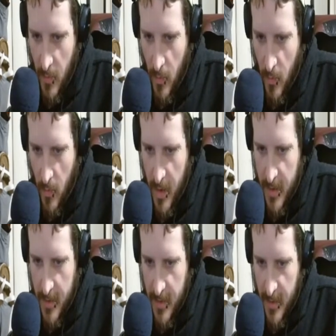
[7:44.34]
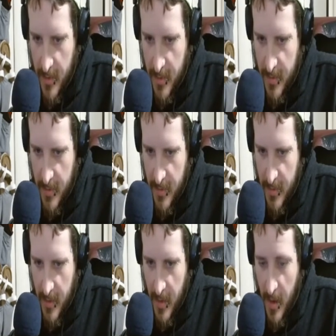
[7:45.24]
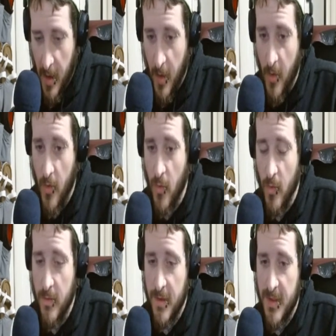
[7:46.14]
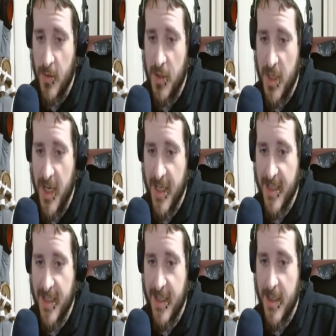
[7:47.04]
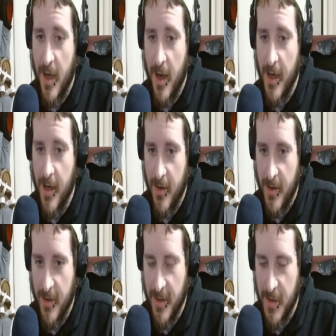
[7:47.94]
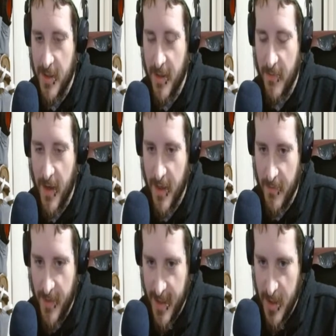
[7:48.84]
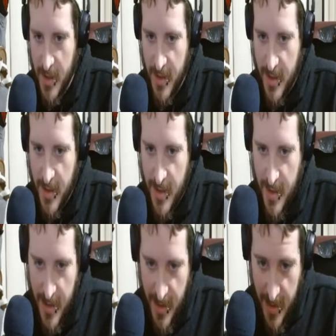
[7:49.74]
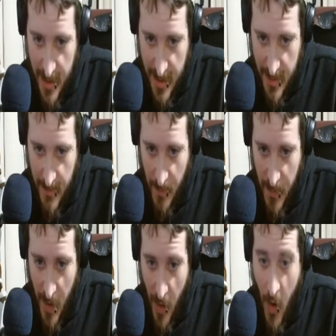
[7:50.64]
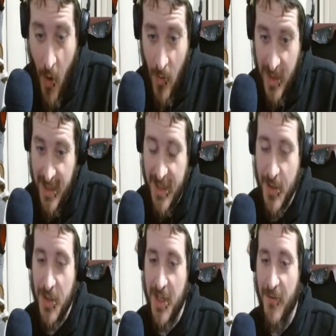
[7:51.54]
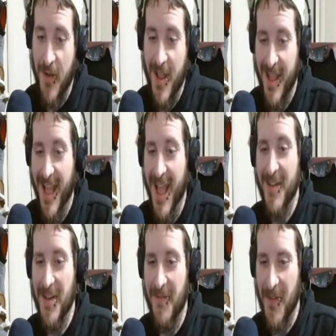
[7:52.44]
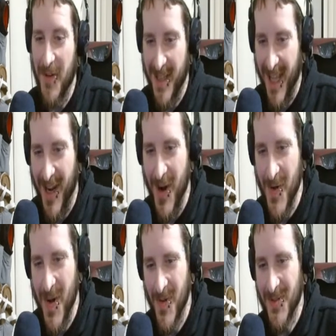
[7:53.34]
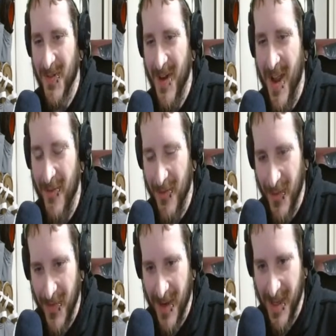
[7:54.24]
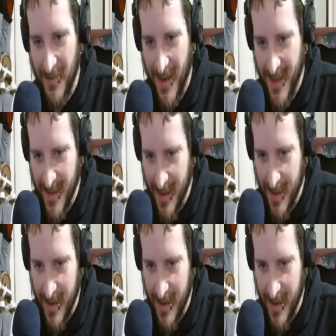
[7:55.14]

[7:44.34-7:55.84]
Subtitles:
What the? Oh, dude, she is tugging on her like she's a fucking fish. Holy dude, she folded like her nose over half of her fucking face there.